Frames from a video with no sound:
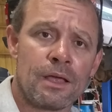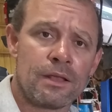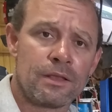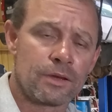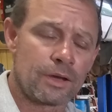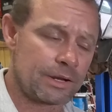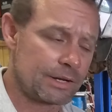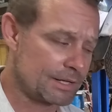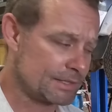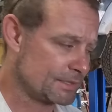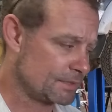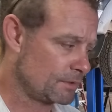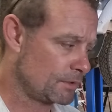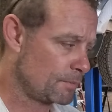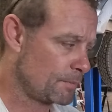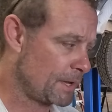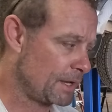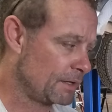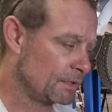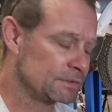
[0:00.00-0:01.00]
Not only does it do
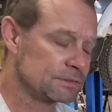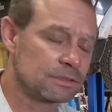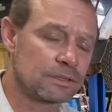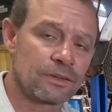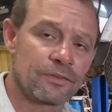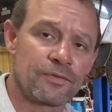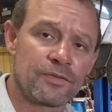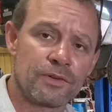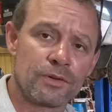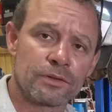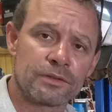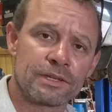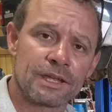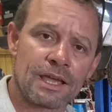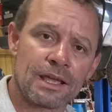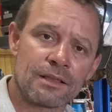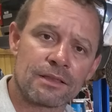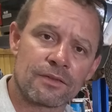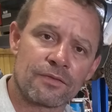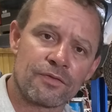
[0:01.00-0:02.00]
maintenance on the fuel
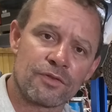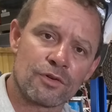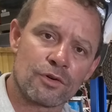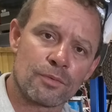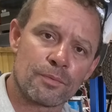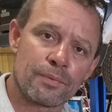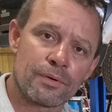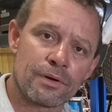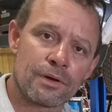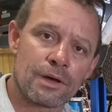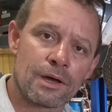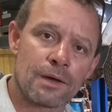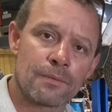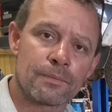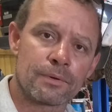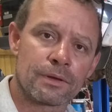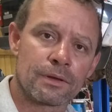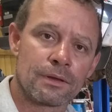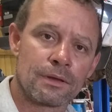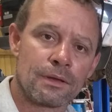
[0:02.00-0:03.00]
tank, the fuel pump,